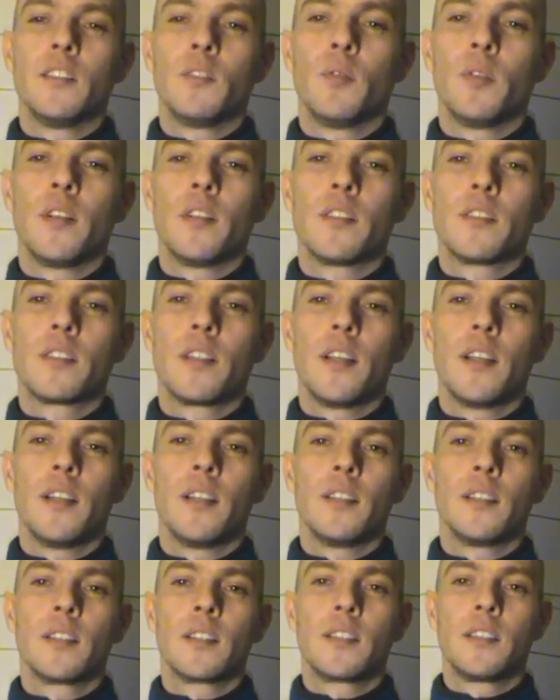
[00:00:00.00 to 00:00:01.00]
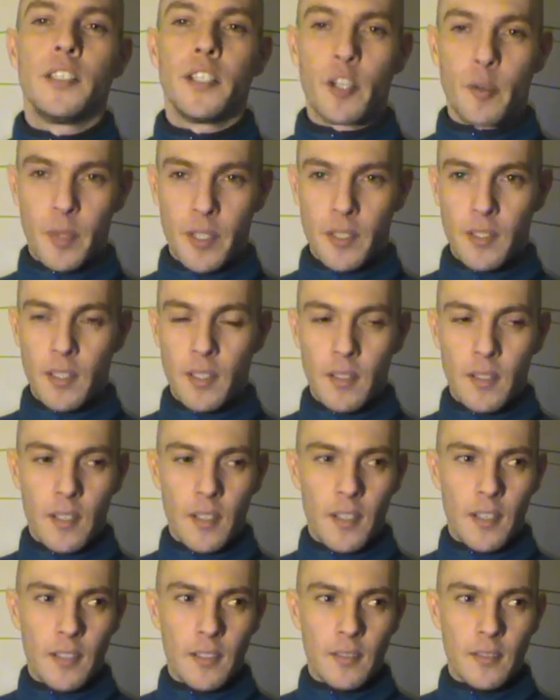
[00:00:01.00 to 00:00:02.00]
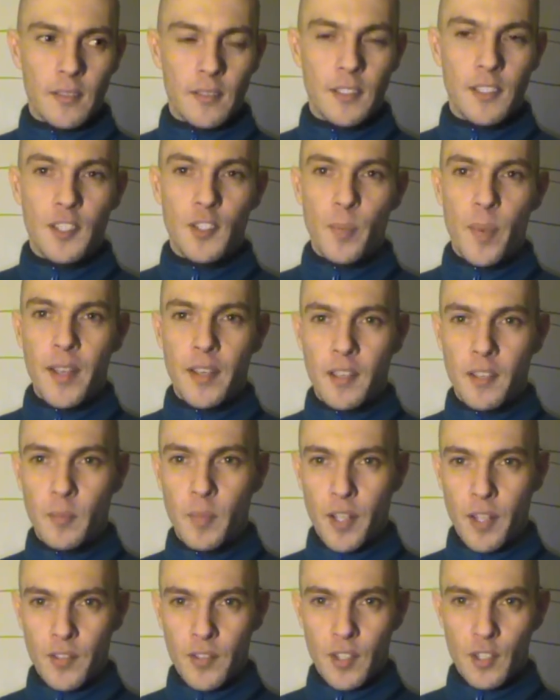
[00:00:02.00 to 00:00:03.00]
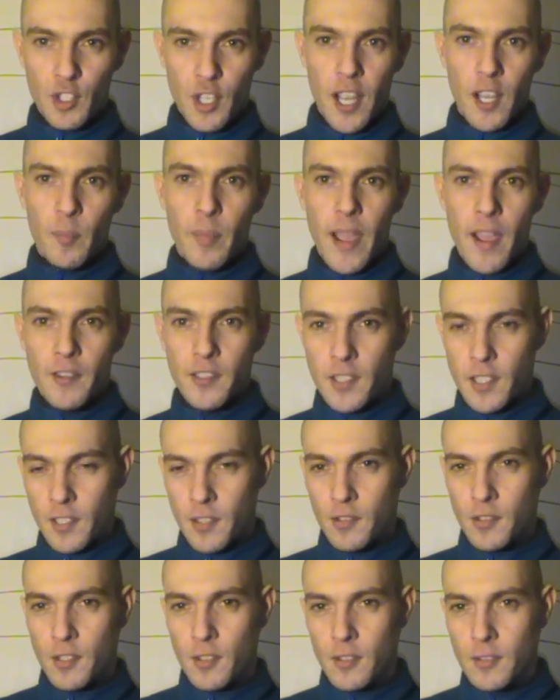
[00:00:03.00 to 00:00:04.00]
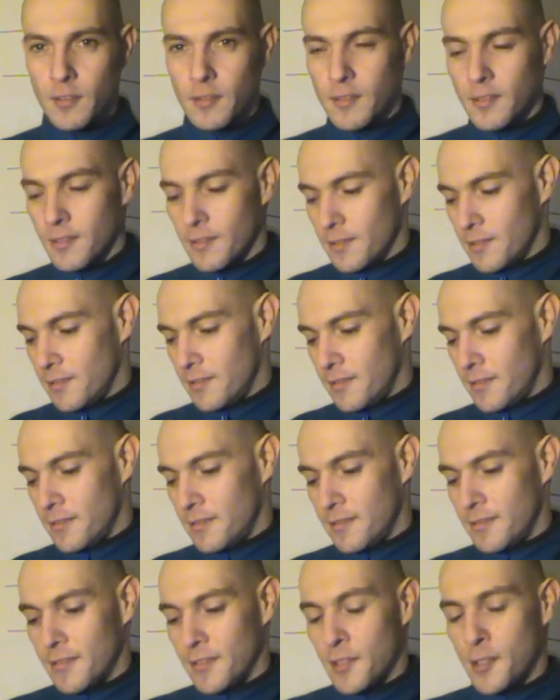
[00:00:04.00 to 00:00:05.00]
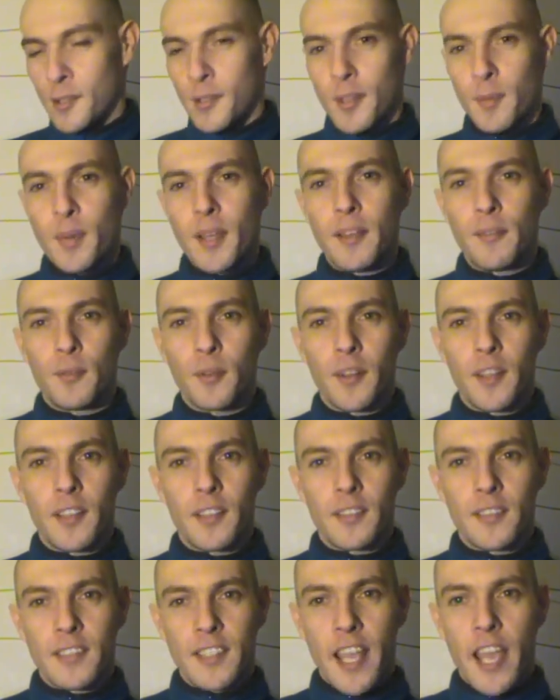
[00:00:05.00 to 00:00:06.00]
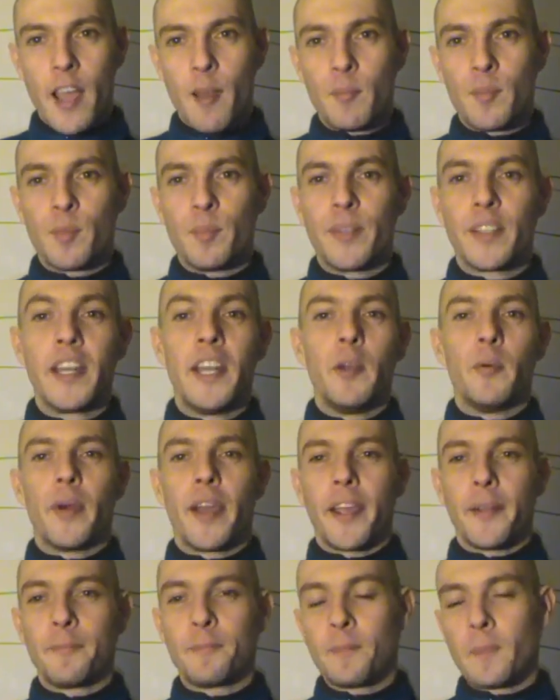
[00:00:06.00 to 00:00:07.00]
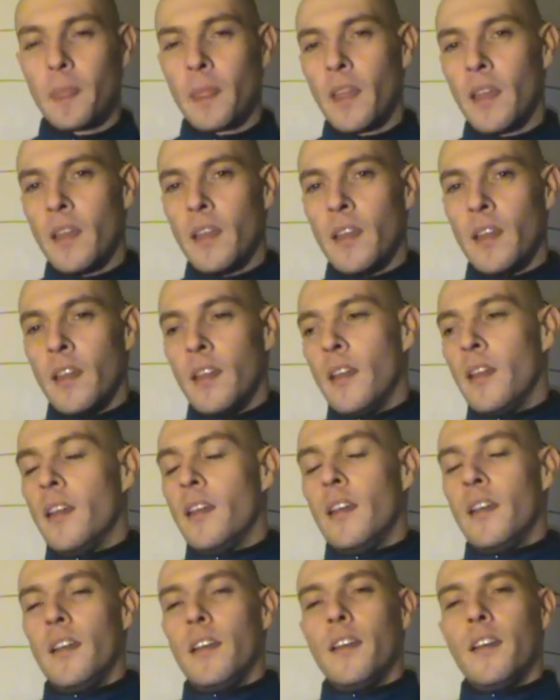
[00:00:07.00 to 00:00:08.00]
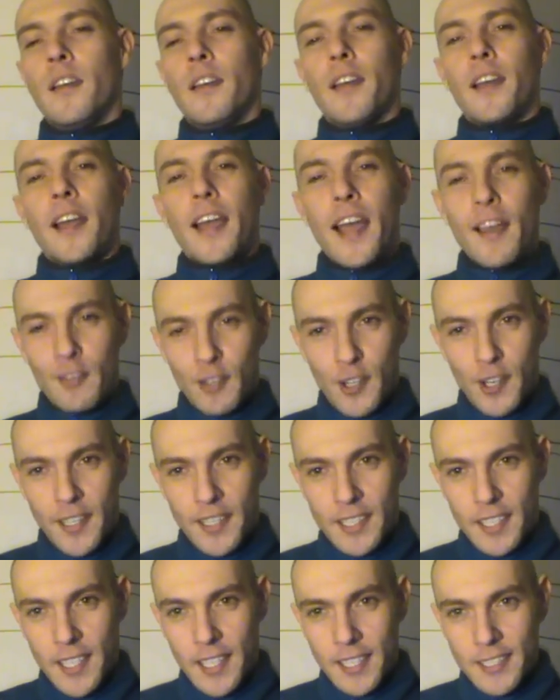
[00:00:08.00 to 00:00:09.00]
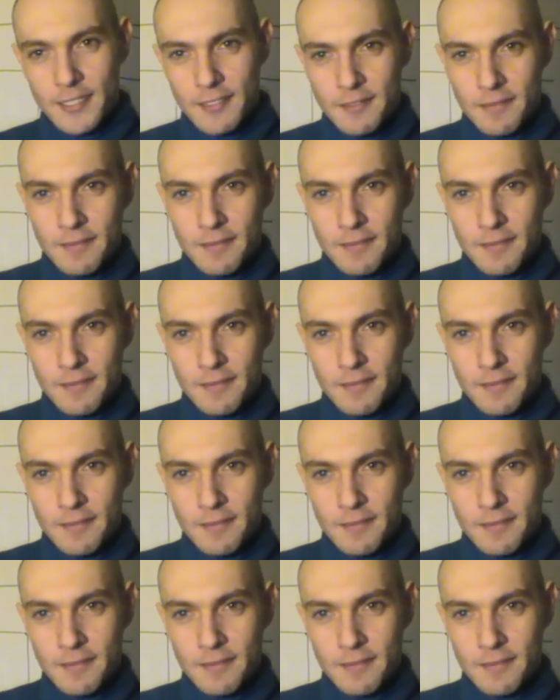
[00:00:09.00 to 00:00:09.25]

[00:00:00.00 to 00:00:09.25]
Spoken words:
It was clear but suspended because of the check bounce that he used to pay for the tabs. But anyway, have a great day.